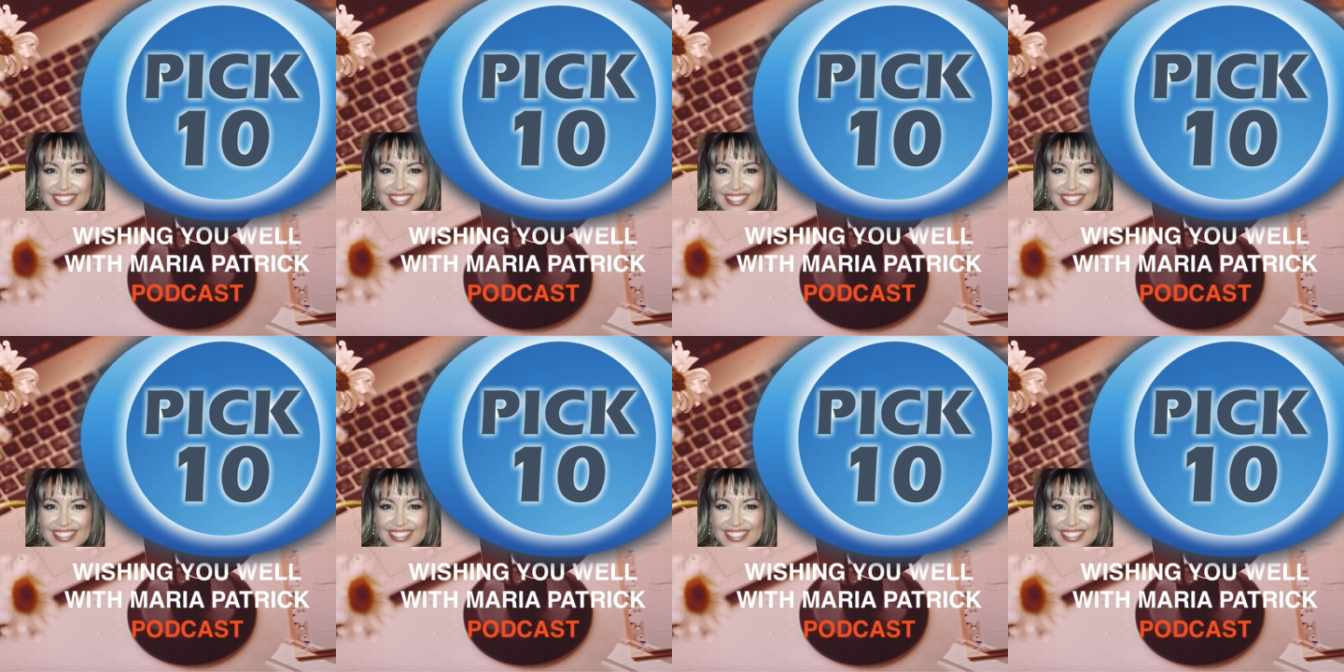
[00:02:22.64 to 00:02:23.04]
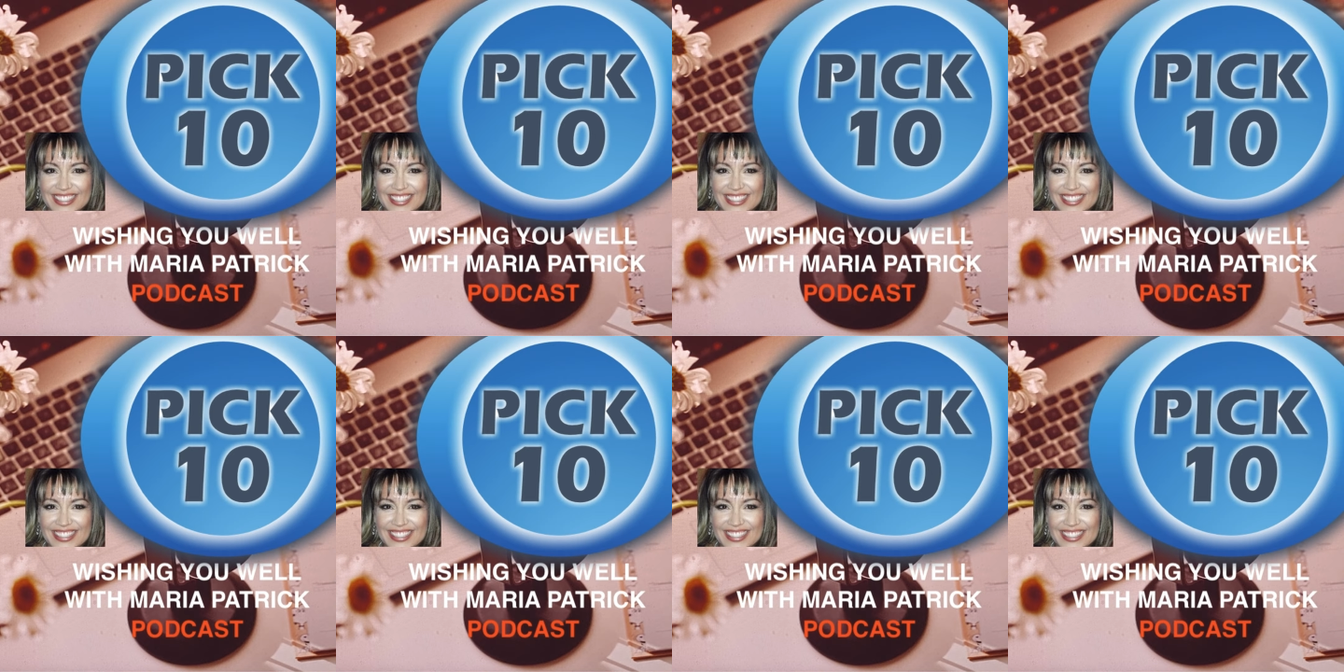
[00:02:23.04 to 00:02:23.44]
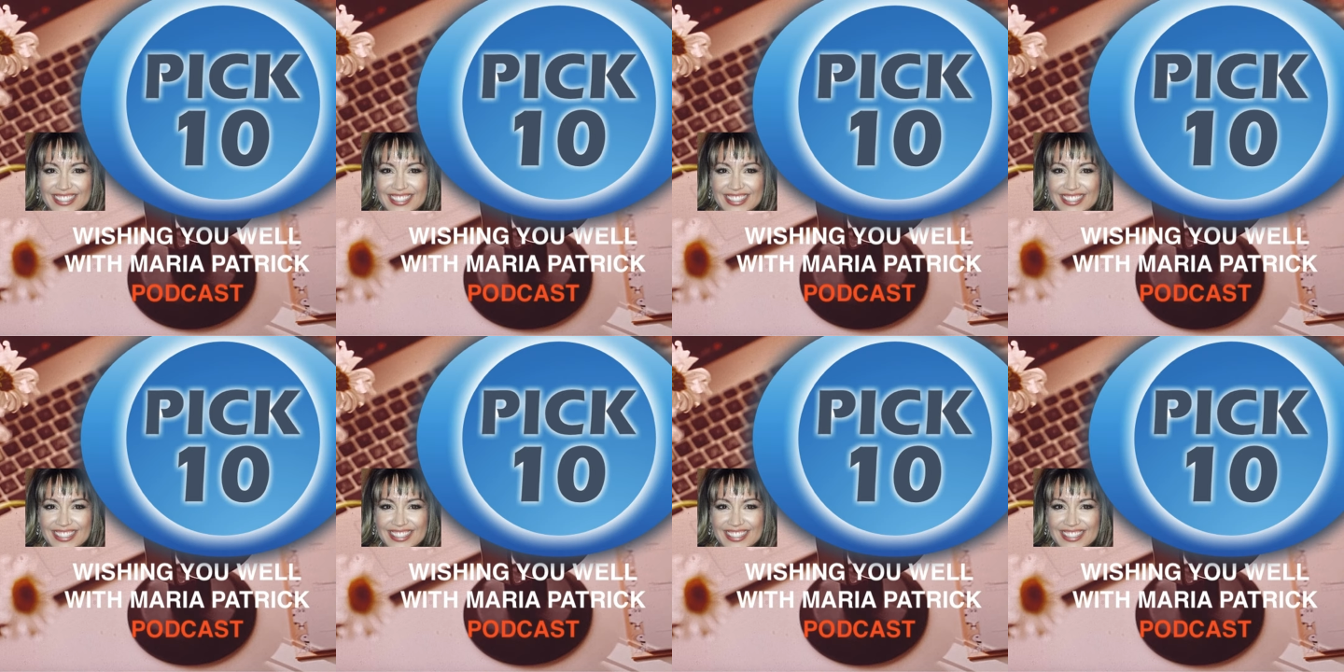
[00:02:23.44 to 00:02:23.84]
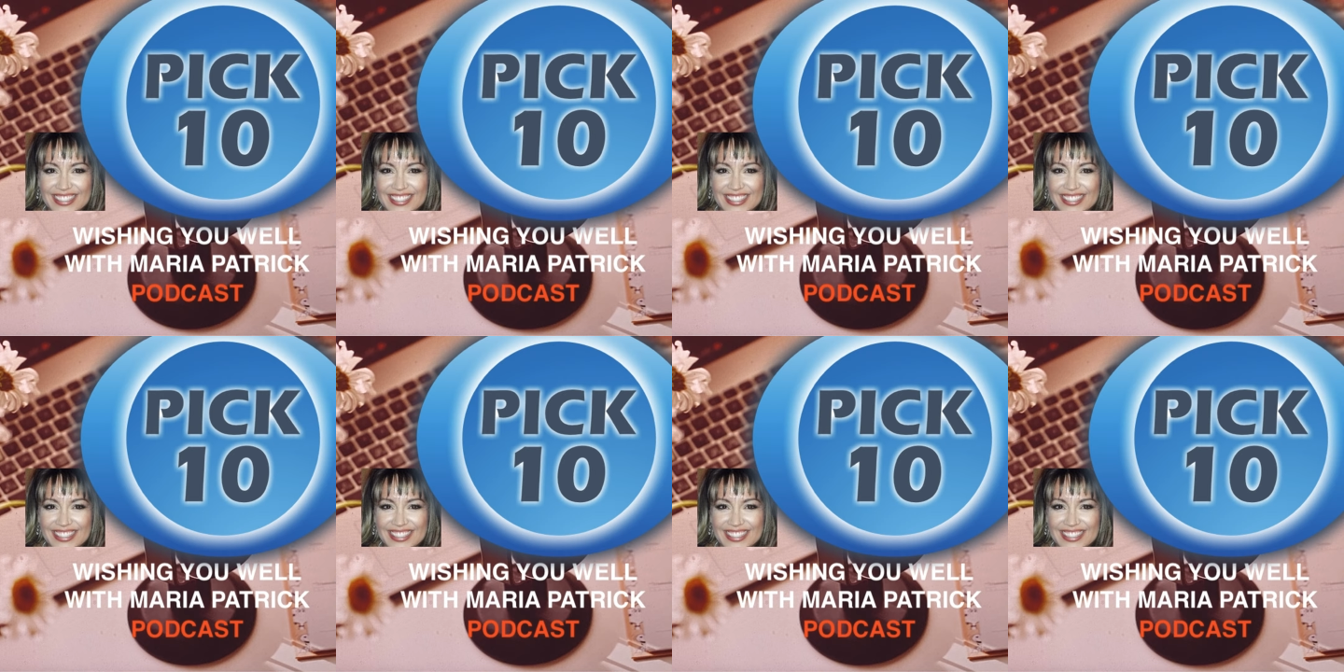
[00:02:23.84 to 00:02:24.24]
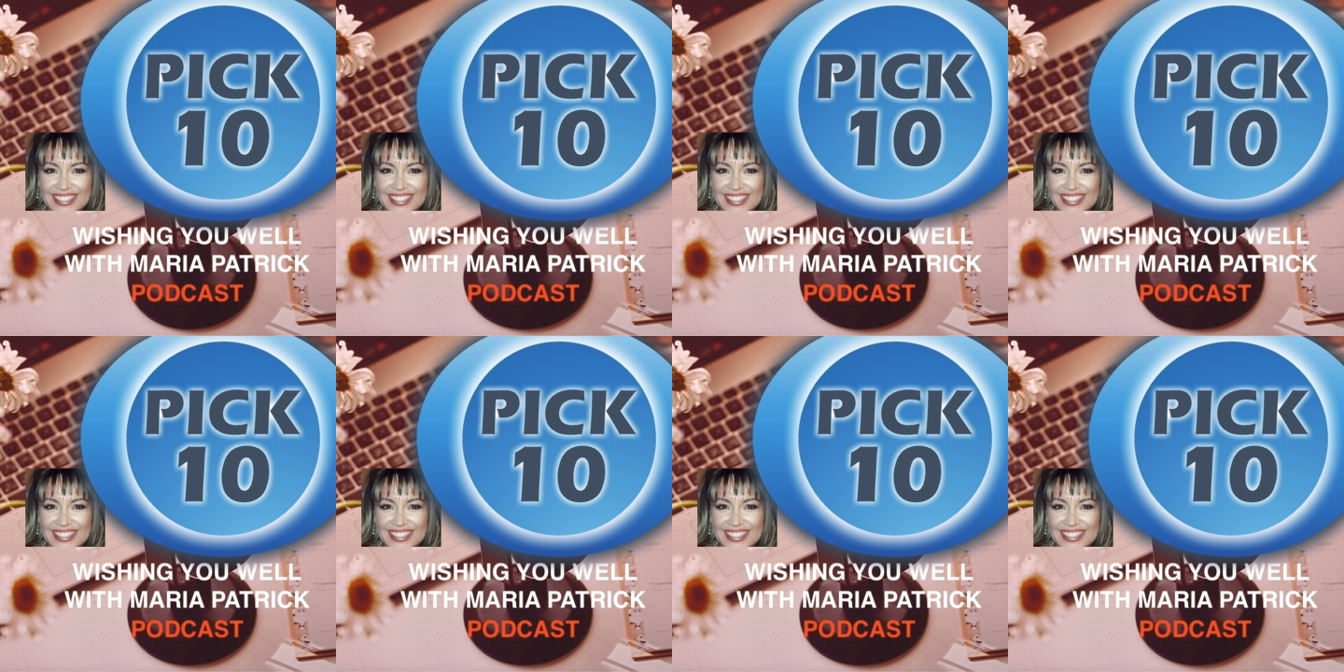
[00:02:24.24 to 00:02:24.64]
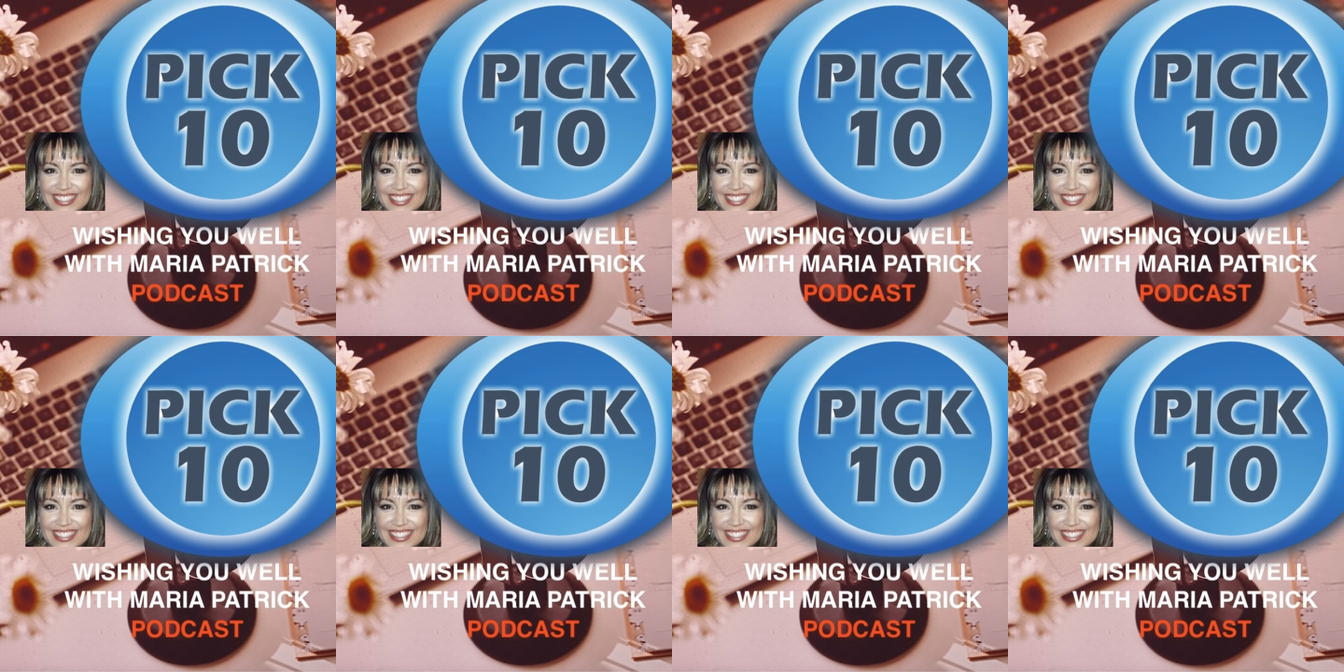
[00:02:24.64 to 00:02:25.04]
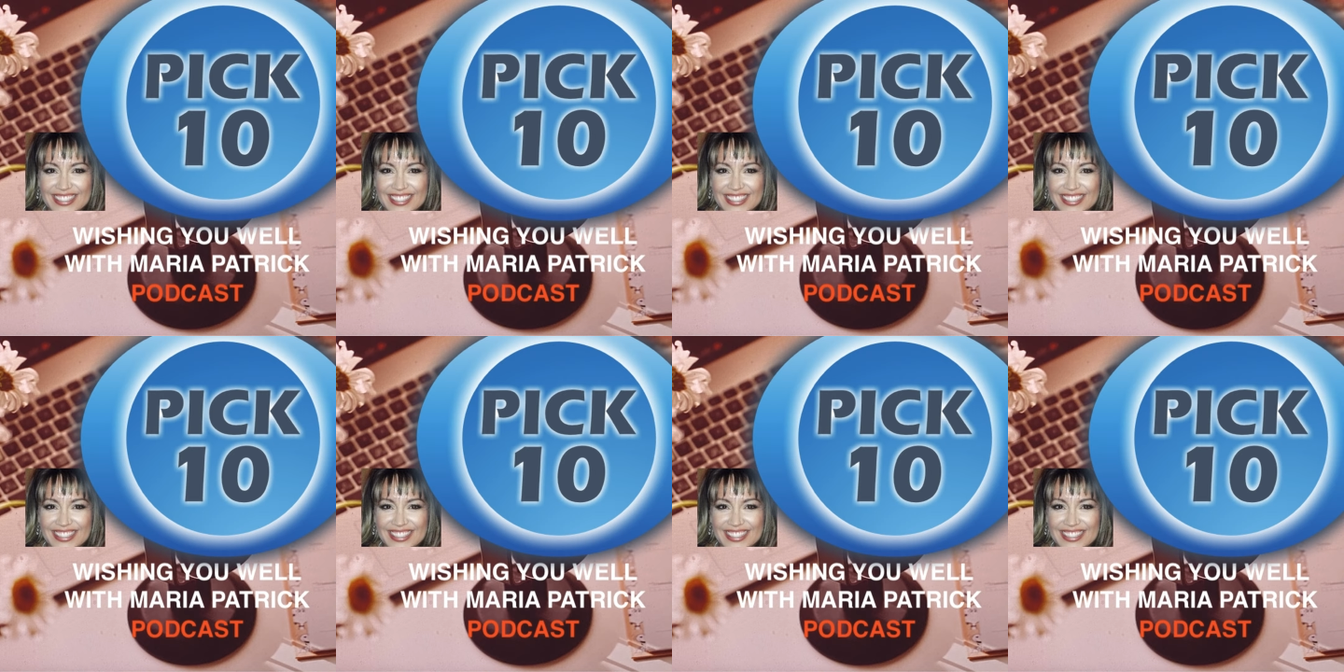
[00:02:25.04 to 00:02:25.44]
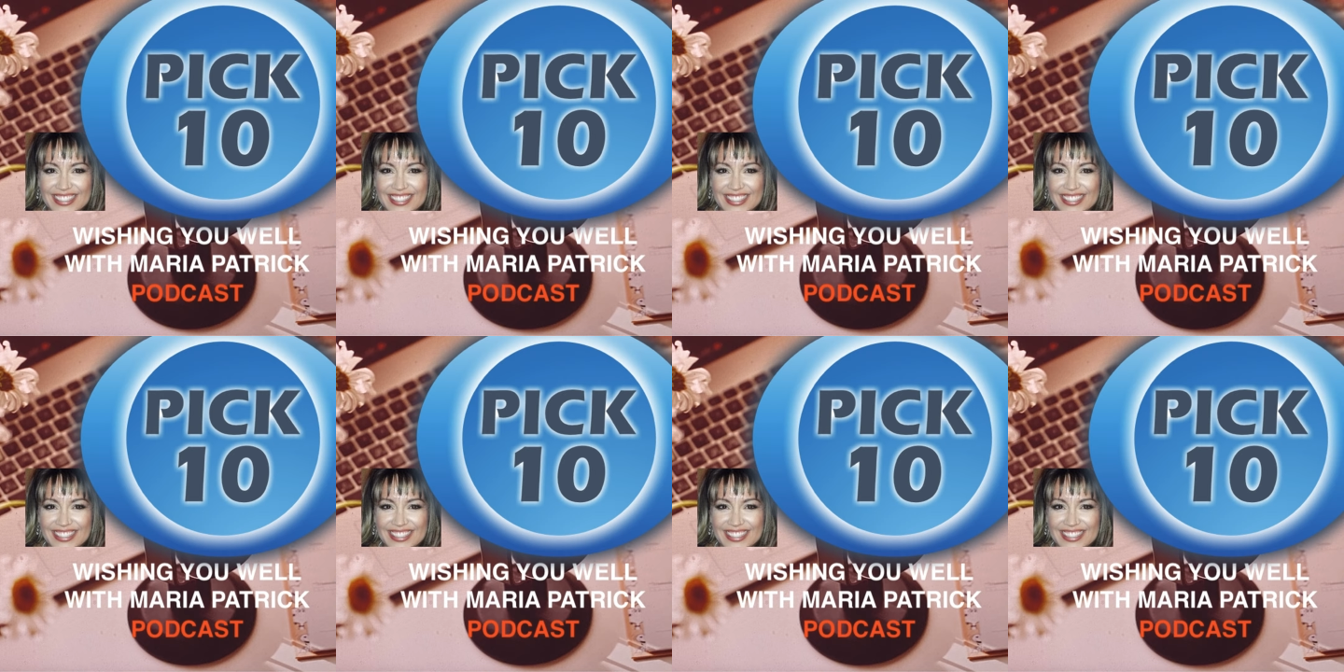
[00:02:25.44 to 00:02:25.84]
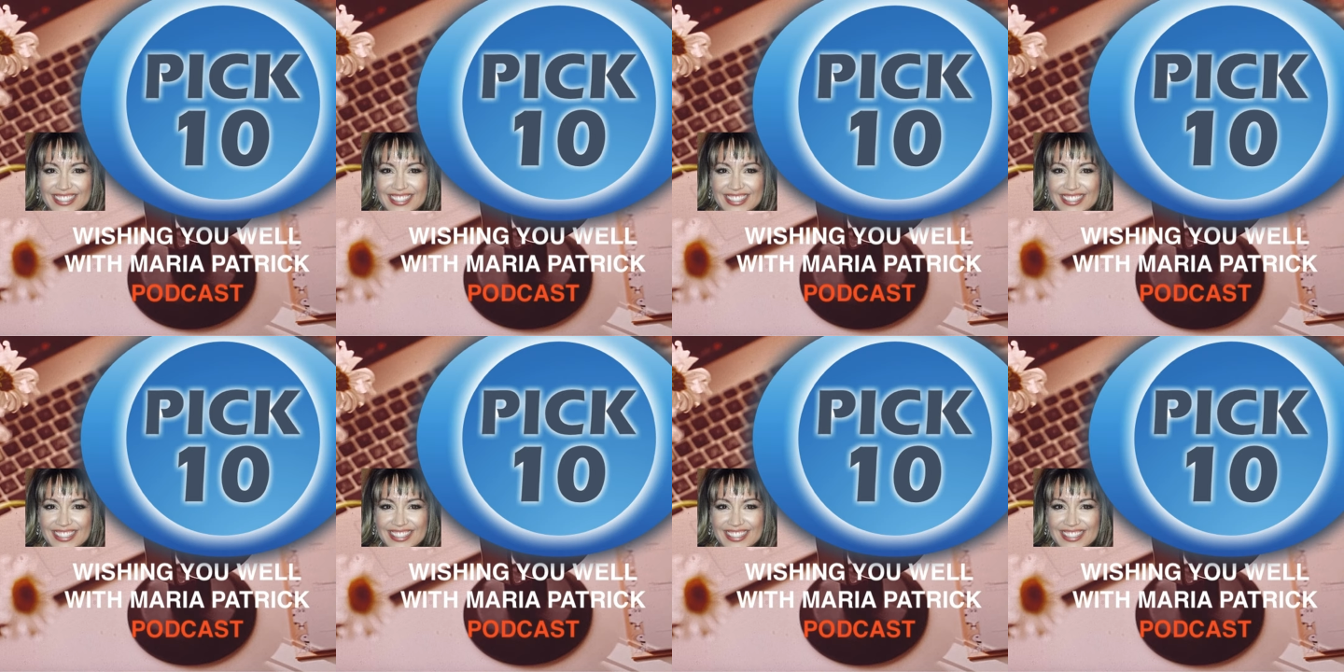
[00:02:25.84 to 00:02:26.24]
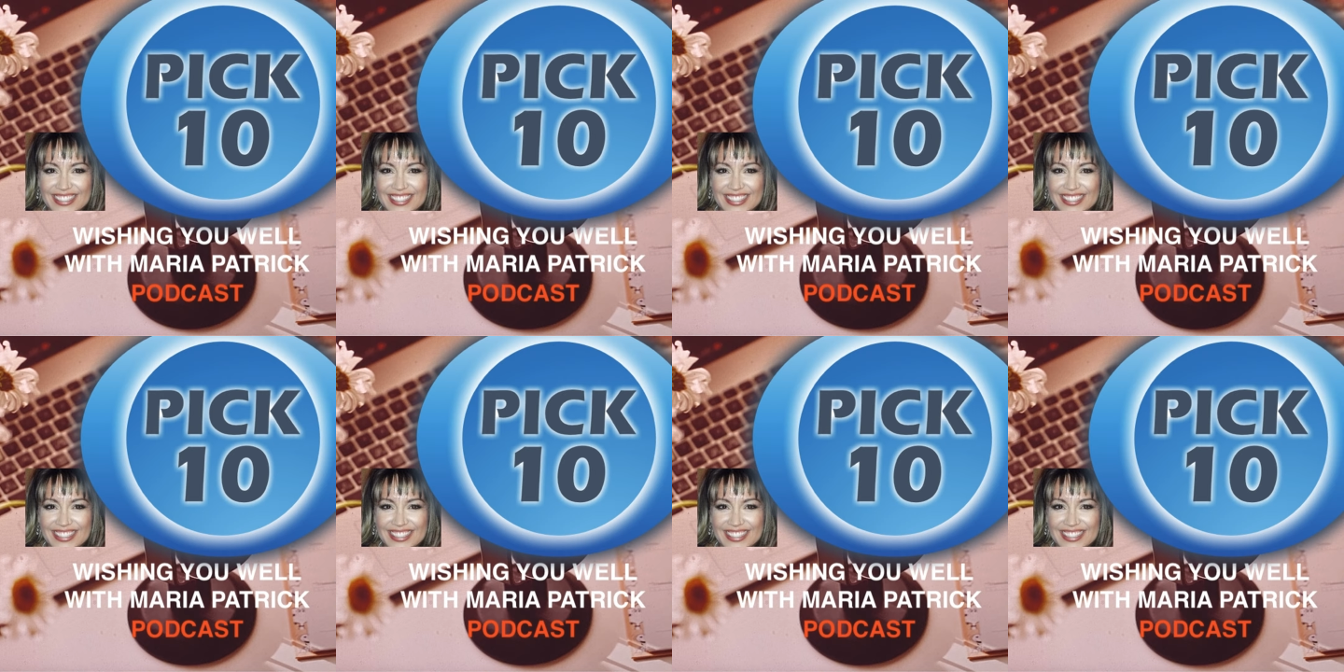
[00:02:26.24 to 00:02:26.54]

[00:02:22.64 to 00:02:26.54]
if I'm on my way out for a walk or coming in from somewhere,